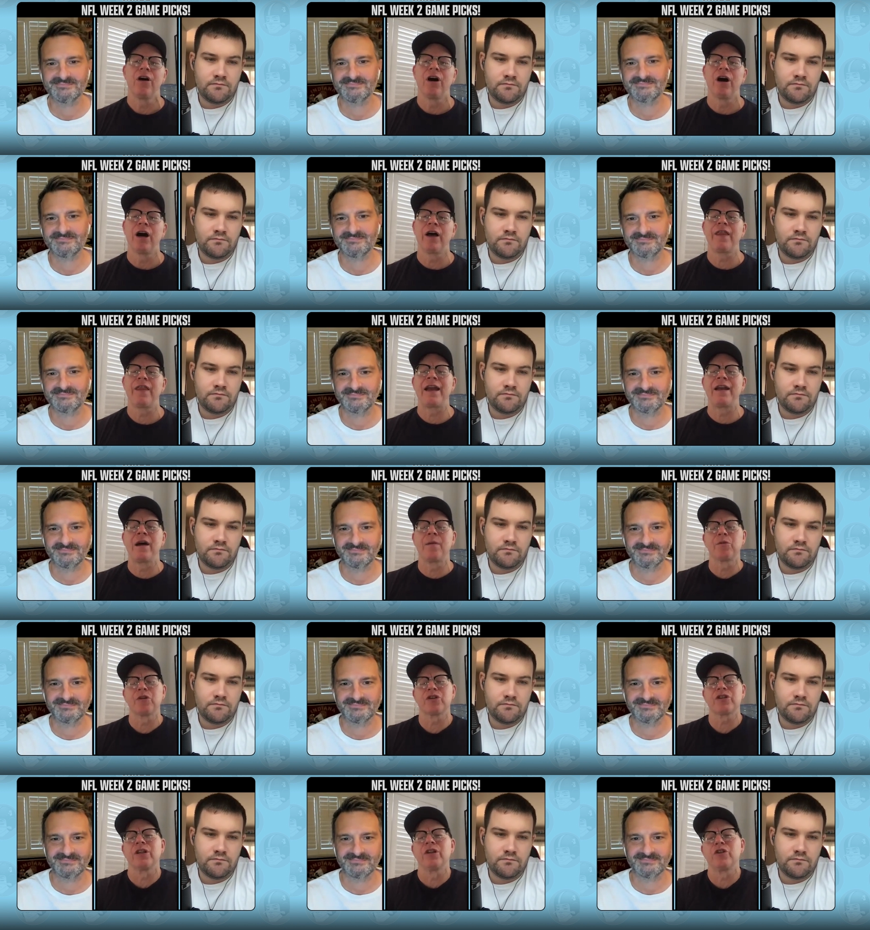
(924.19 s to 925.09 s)
Speaker 1: uh, that
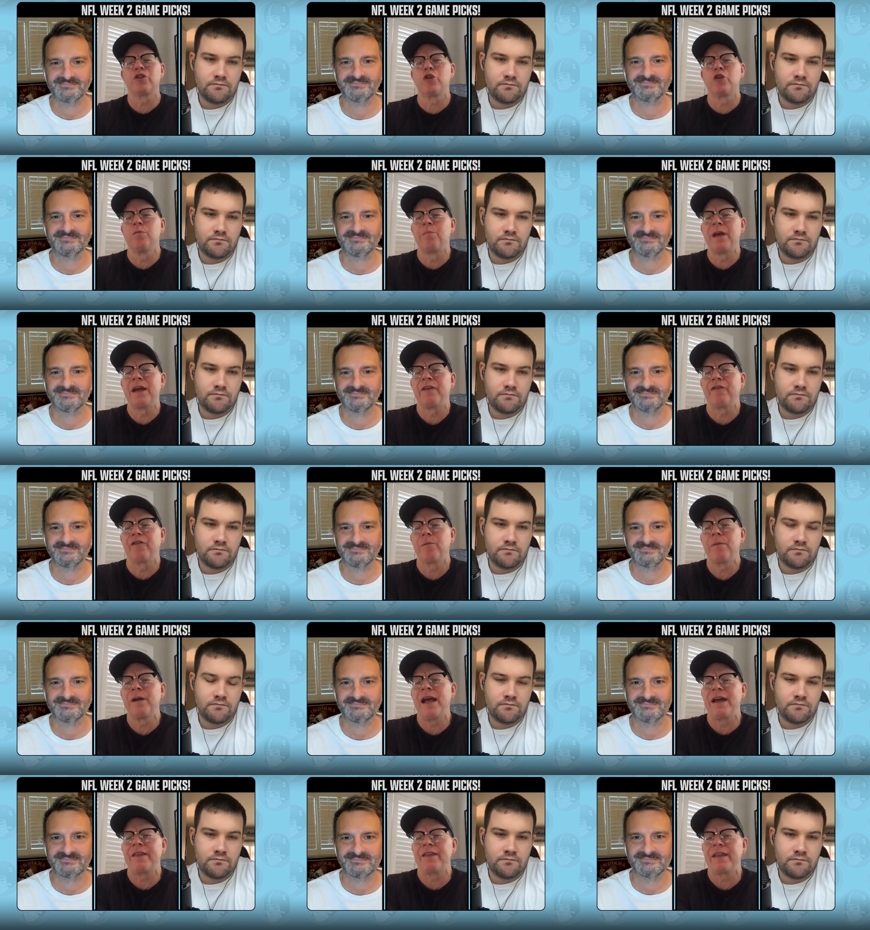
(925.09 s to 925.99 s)
number is a little too big for
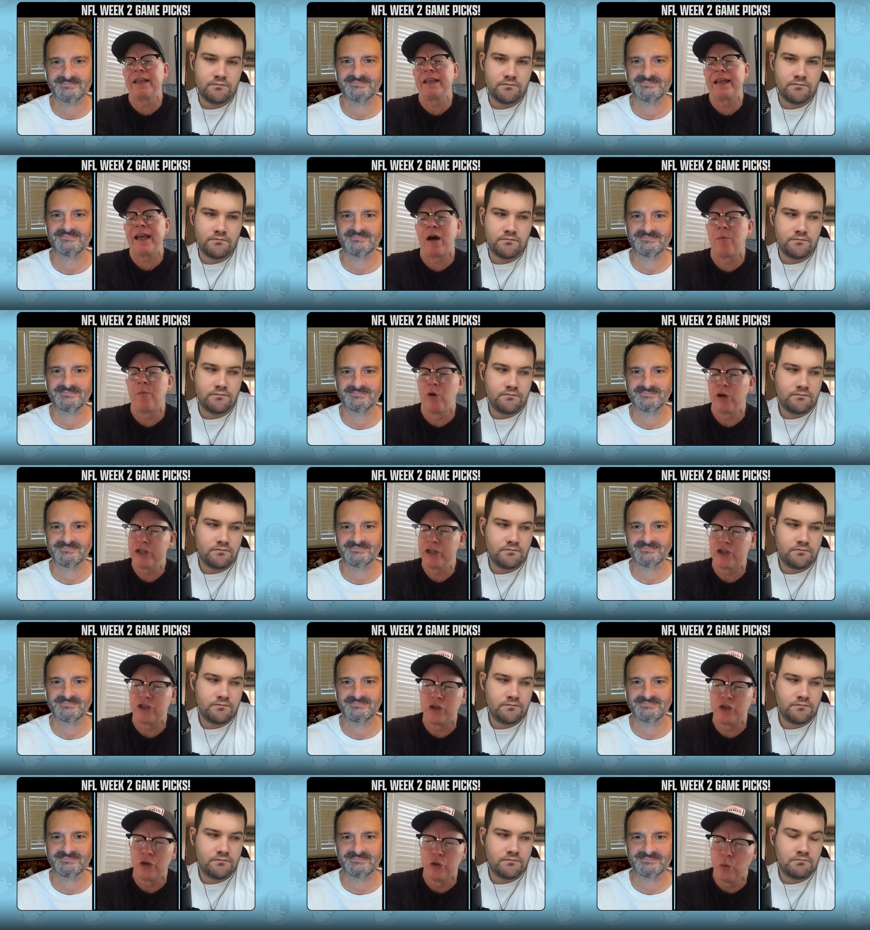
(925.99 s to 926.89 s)
me. I think the Cowboys
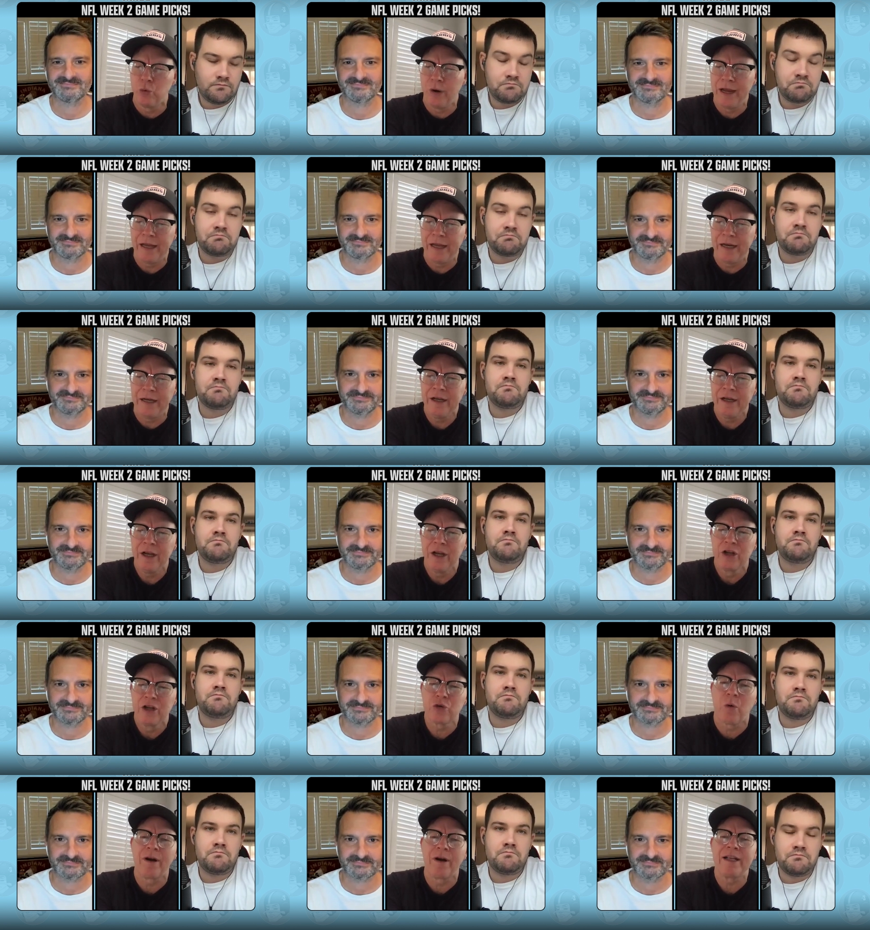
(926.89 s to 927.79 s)
do win
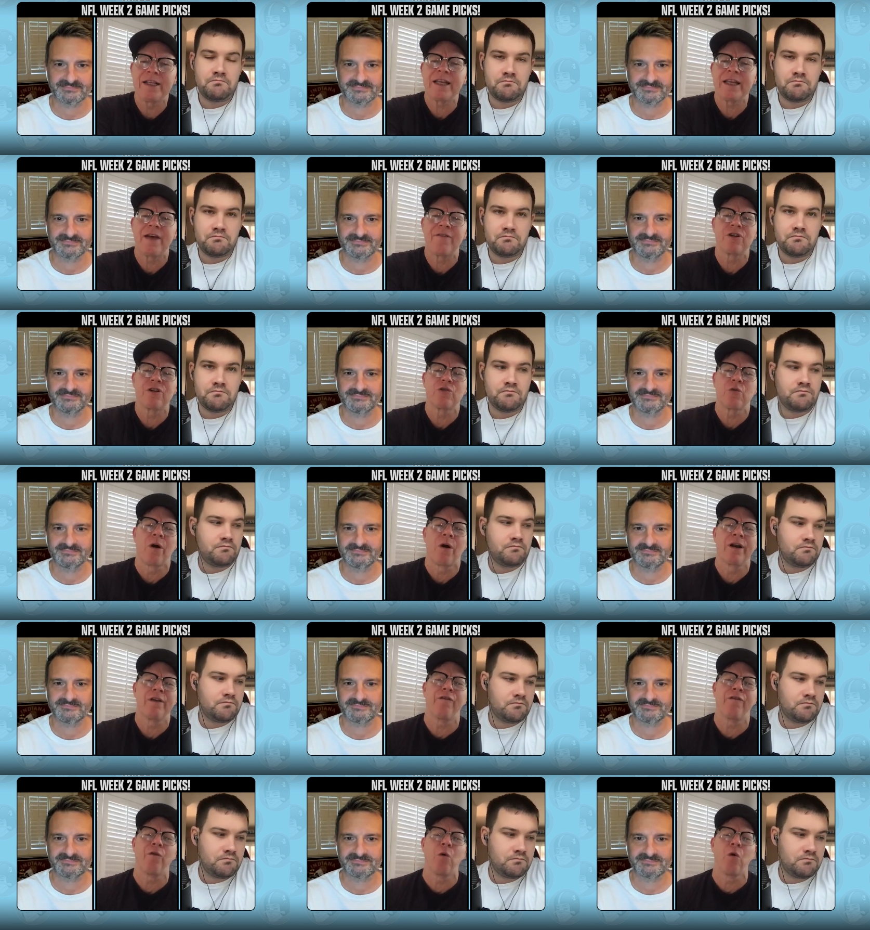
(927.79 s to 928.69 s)
27
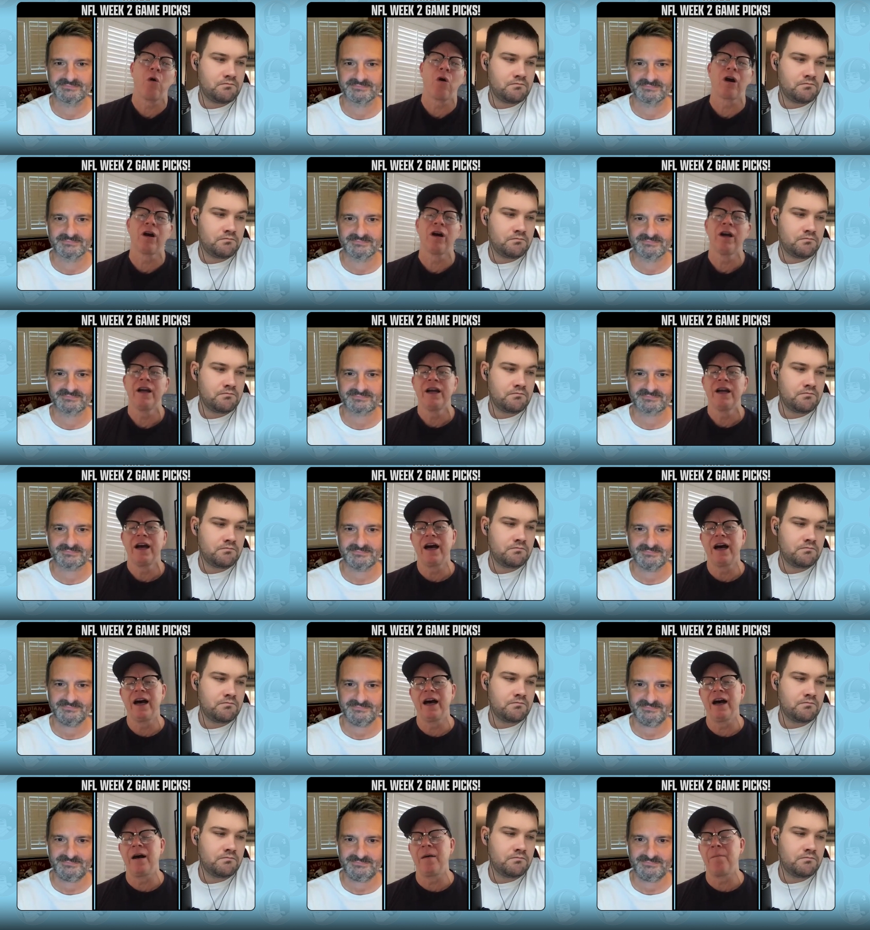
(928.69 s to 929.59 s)
24.
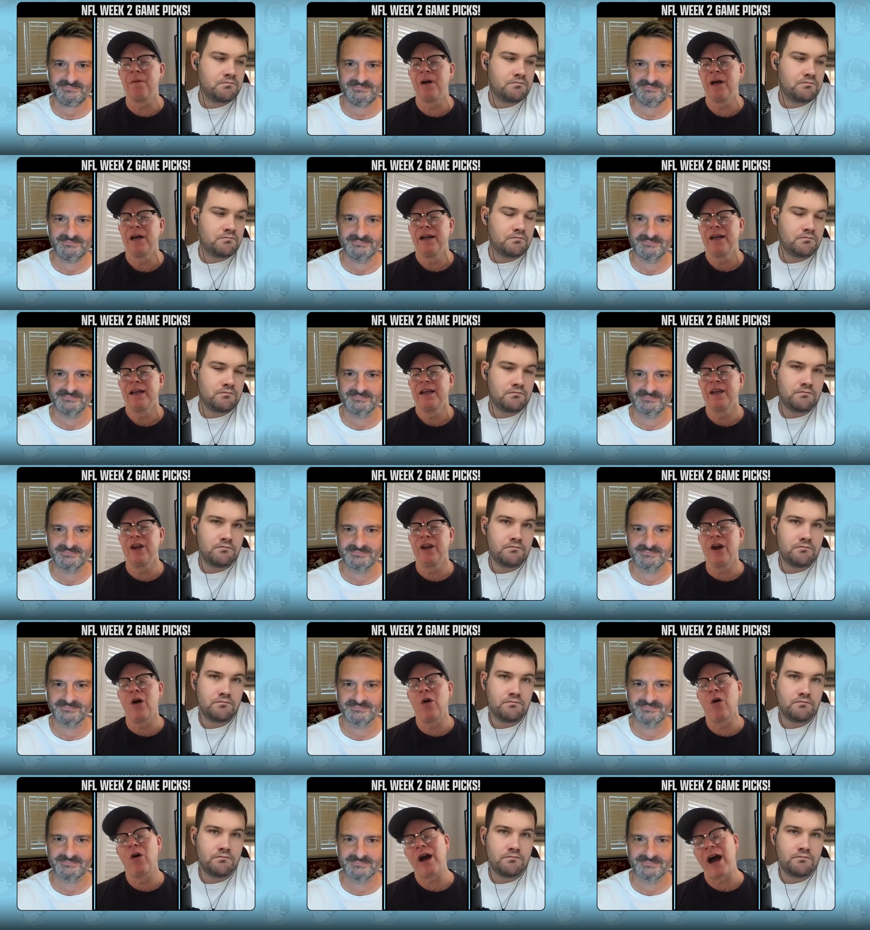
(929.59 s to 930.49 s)
Um, you
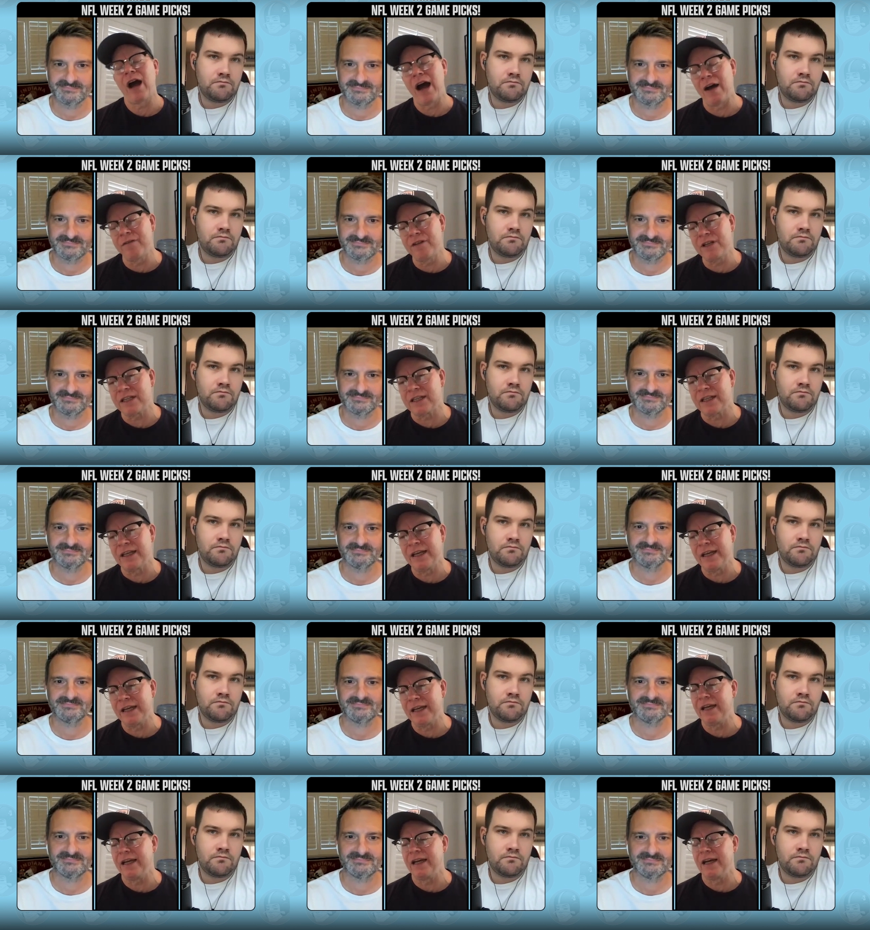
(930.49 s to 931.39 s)
know,
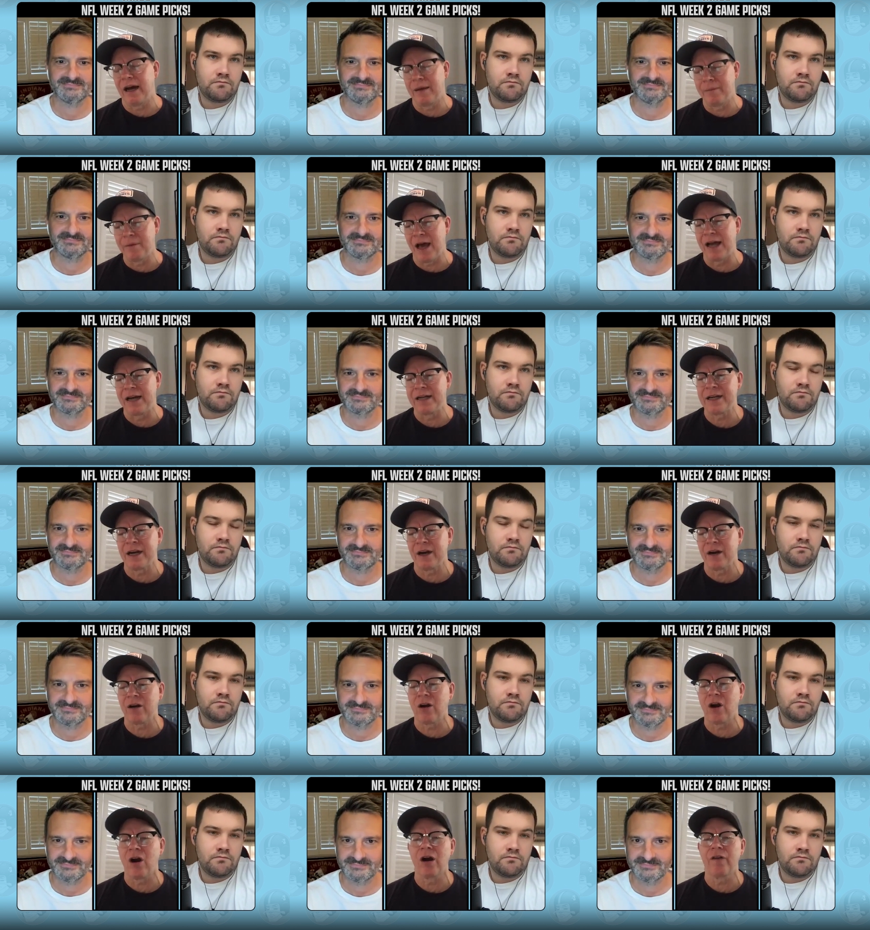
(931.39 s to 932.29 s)
obviously, I'm not a
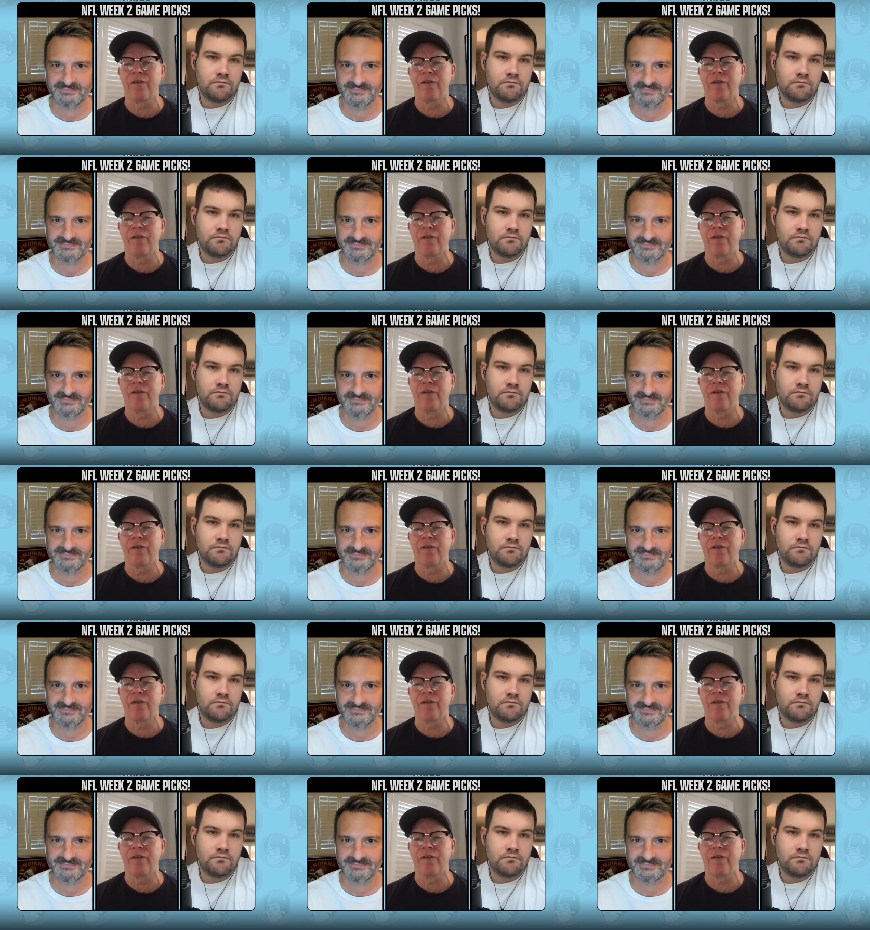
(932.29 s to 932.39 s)
Derek Carr